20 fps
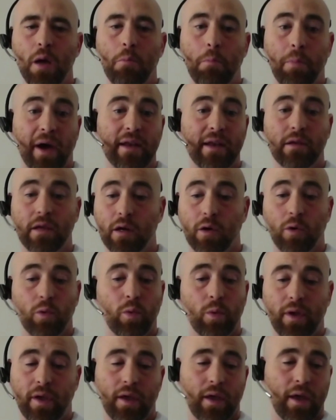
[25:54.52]
But
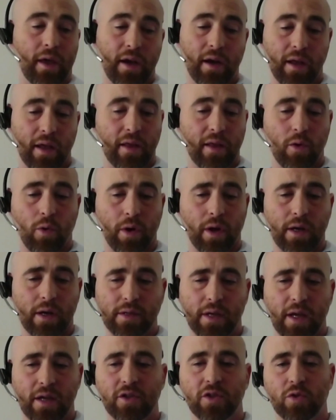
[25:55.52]
in
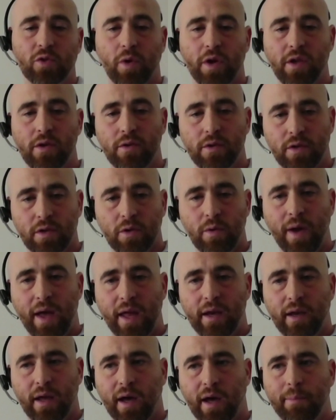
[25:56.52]
organizations where you do
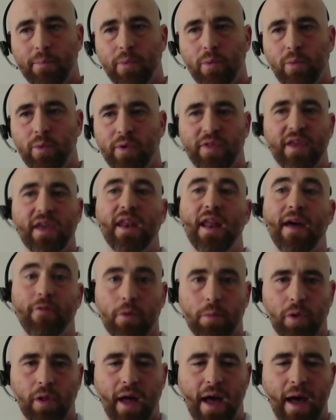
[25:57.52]
end up with the
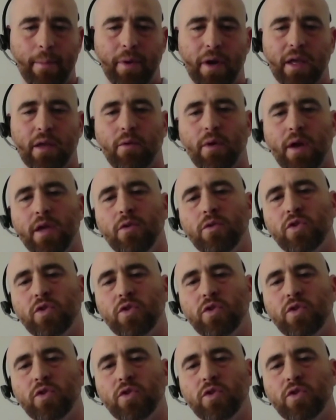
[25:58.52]
inevitable happening, right?